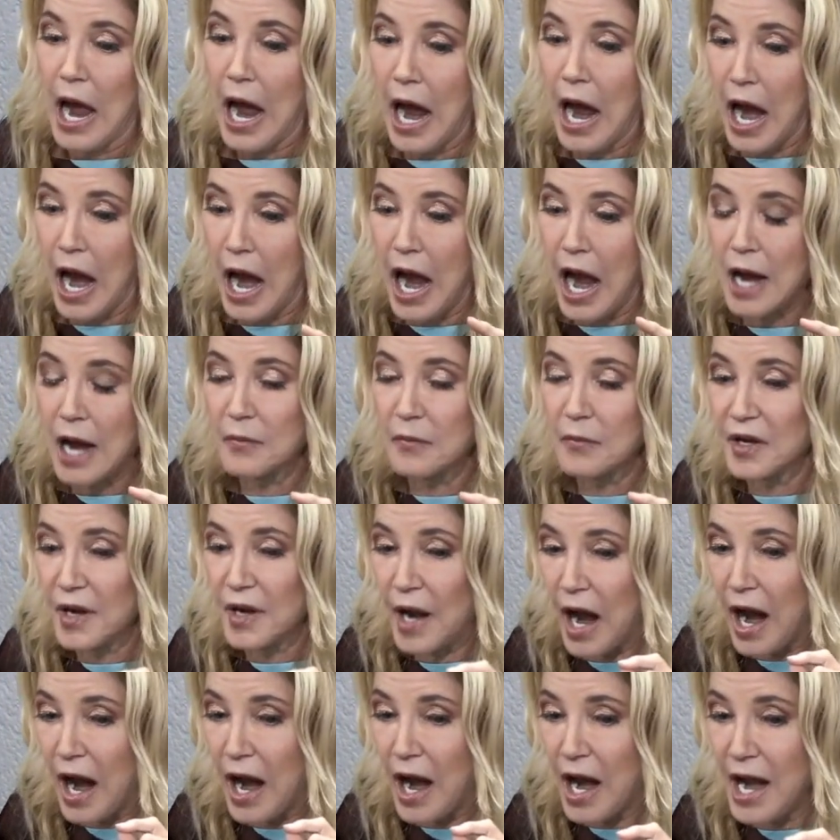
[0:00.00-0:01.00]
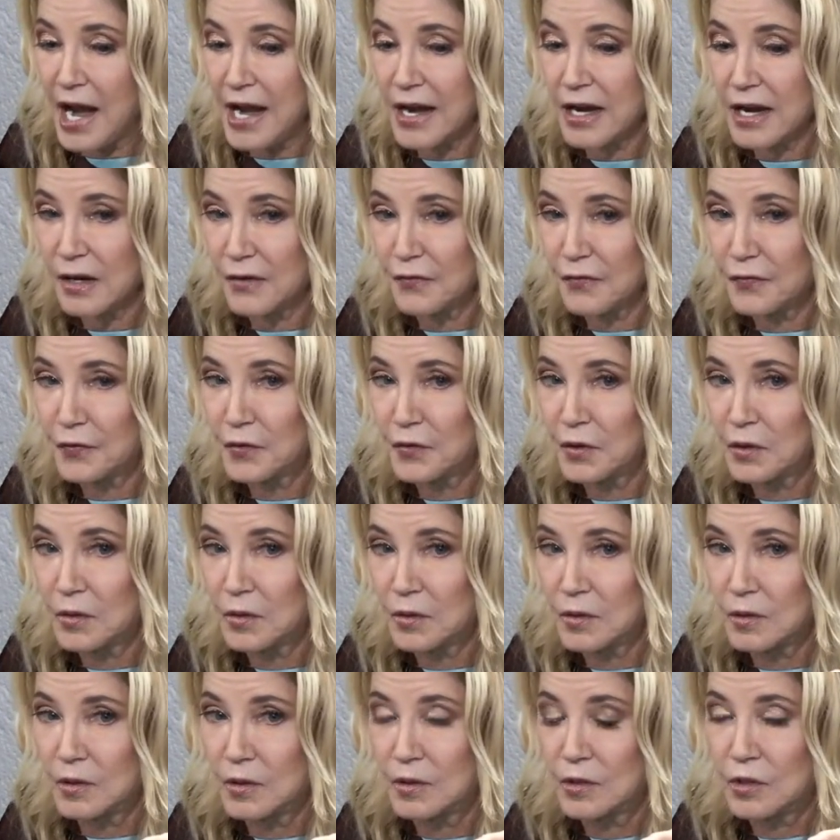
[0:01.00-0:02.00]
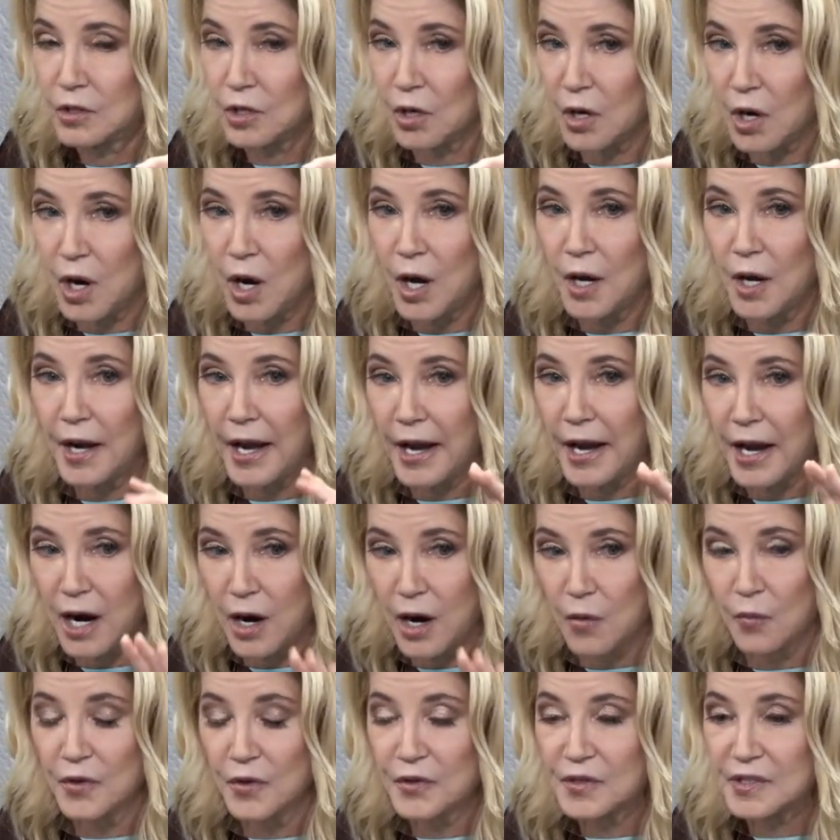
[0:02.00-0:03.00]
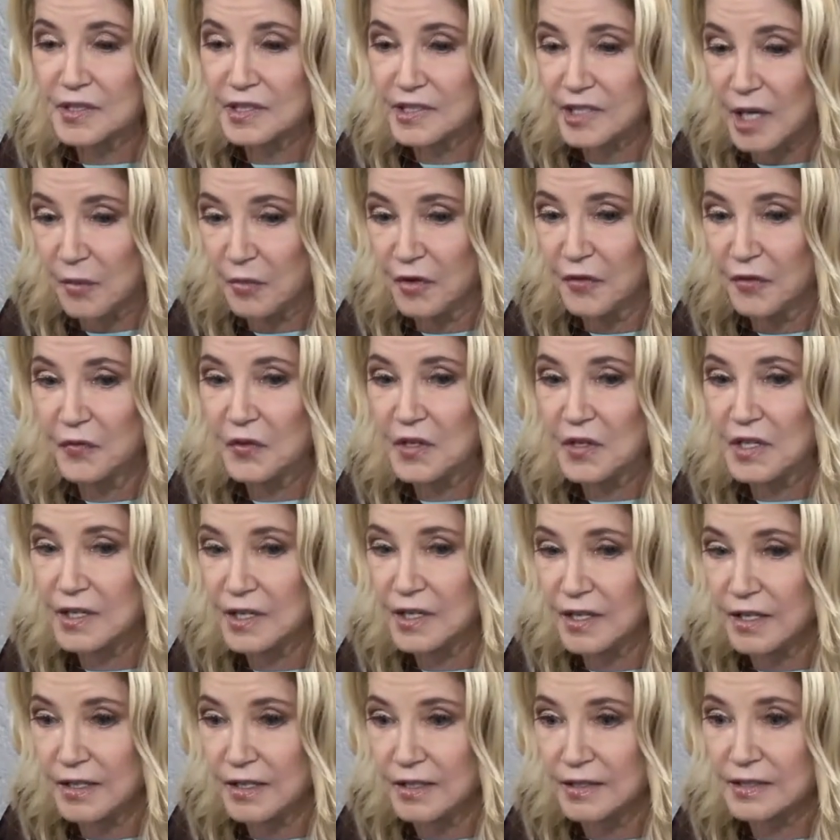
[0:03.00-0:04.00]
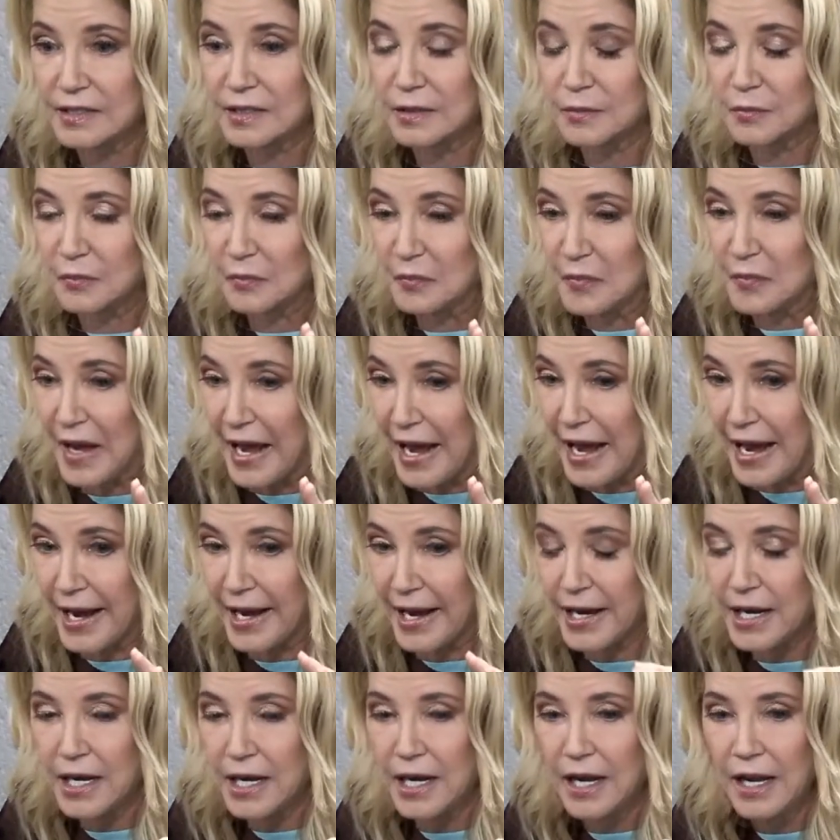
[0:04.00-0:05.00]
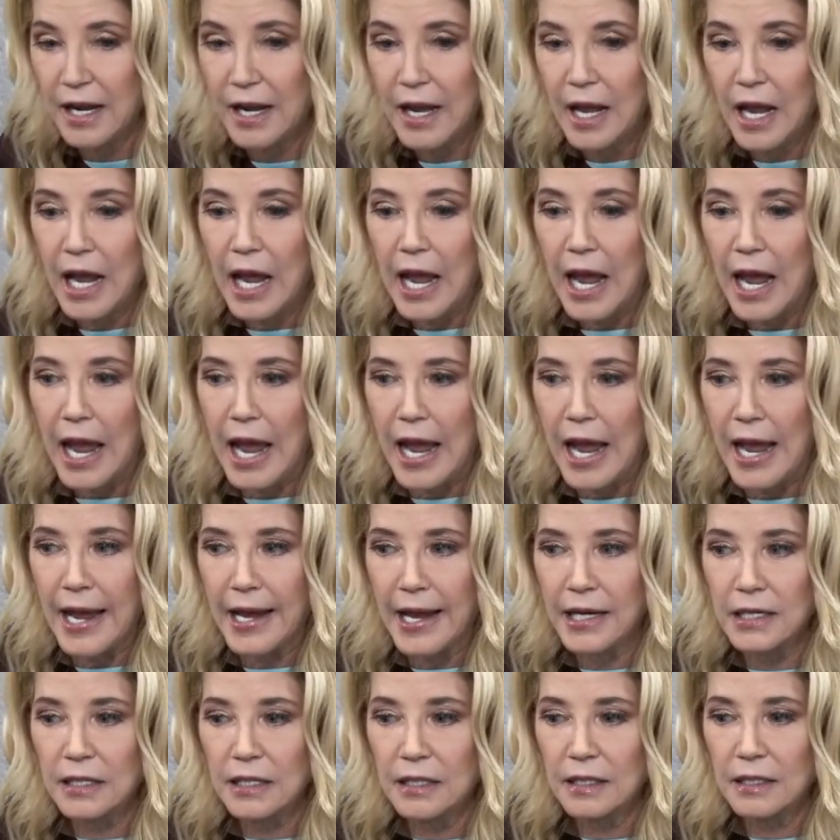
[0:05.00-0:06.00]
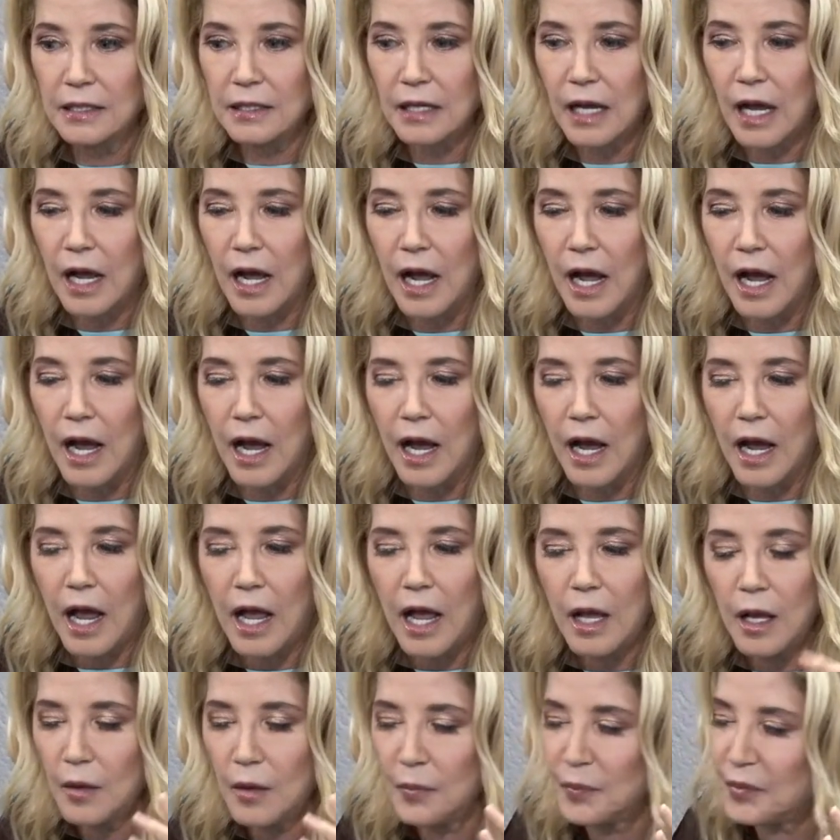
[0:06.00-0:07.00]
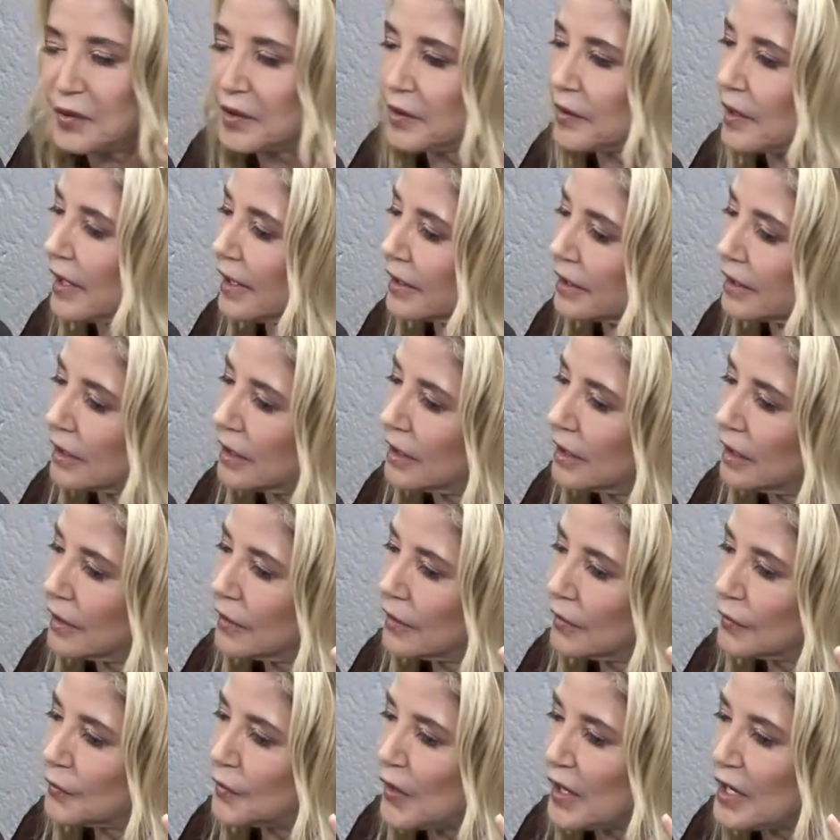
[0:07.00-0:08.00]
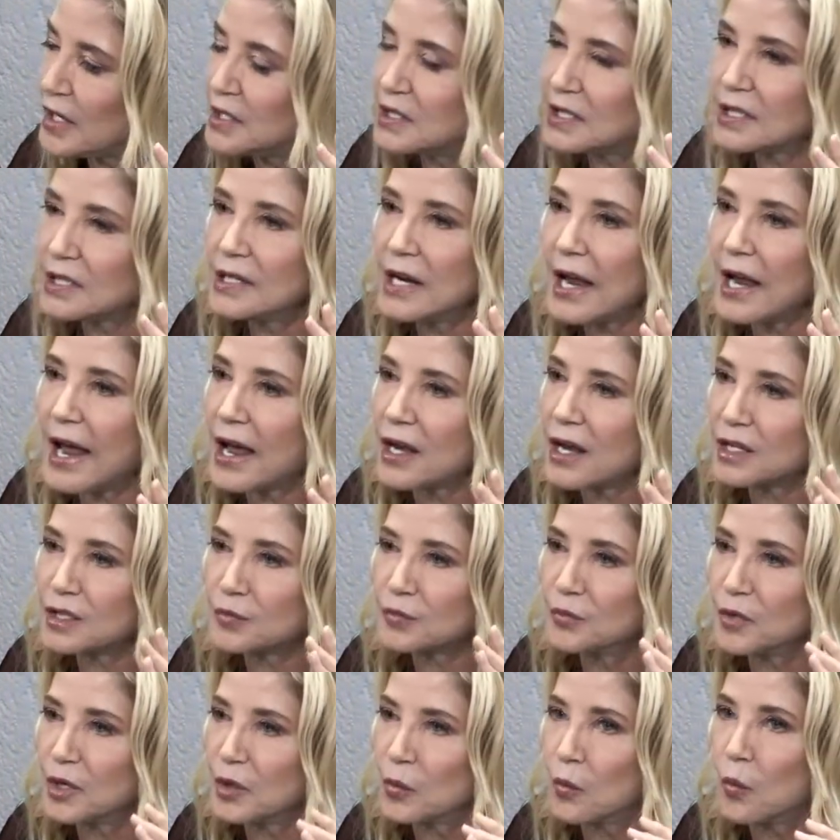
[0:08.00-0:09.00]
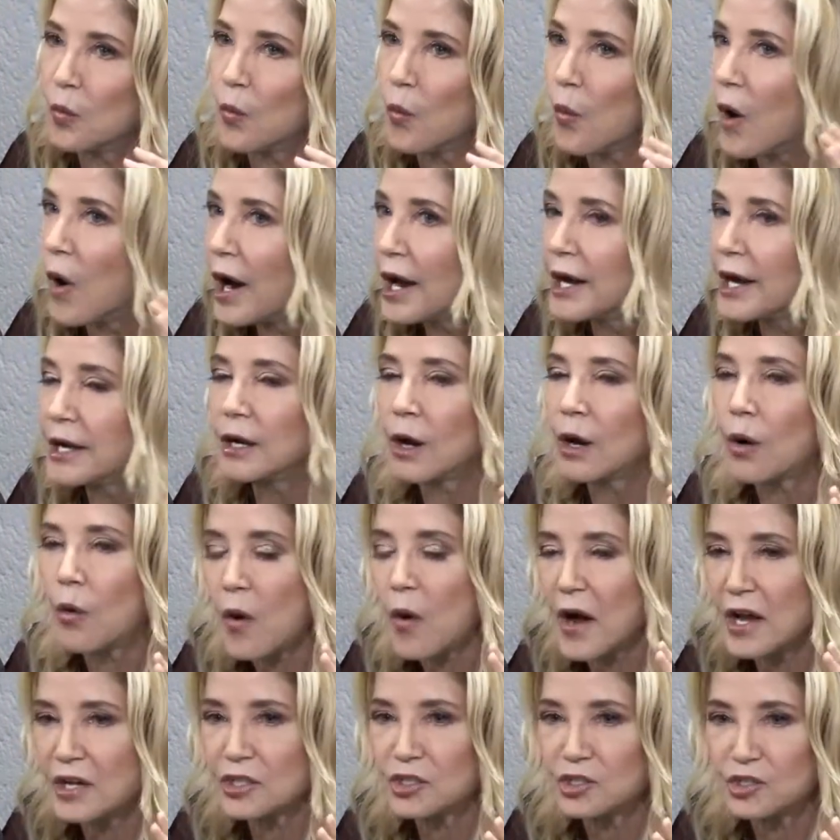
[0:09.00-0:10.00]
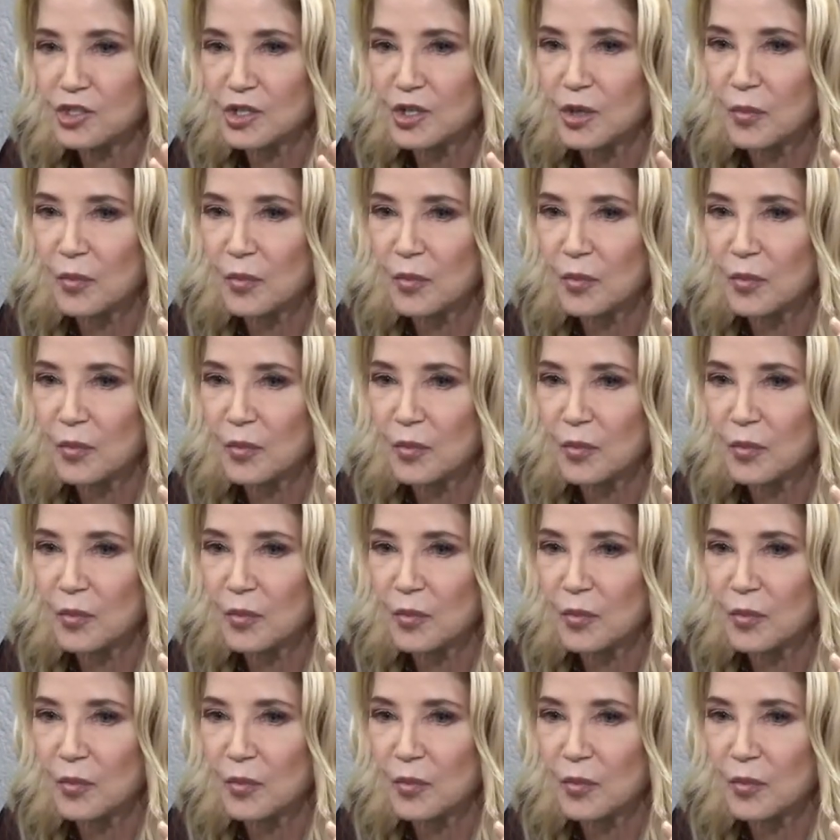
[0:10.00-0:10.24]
I mean, I have gone out with some of these men, and I'll be like, they didn't ask me one question